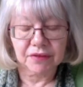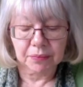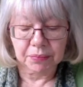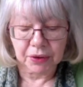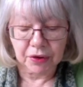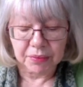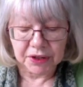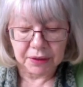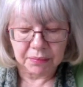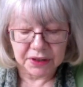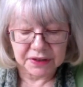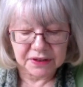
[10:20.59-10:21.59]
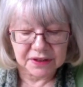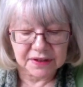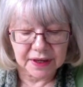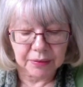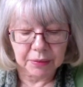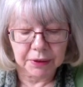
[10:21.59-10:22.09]
of employment amongst
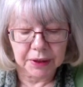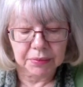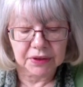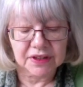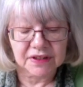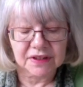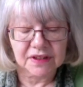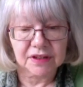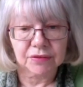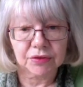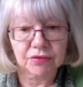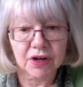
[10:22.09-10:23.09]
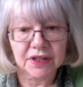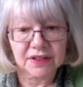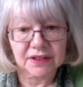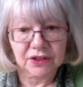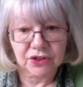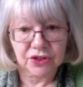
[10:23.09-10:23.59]
disabled people as a civil
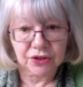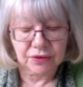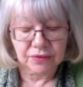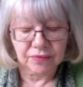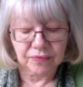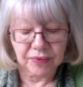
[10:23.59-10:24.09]
rights issue,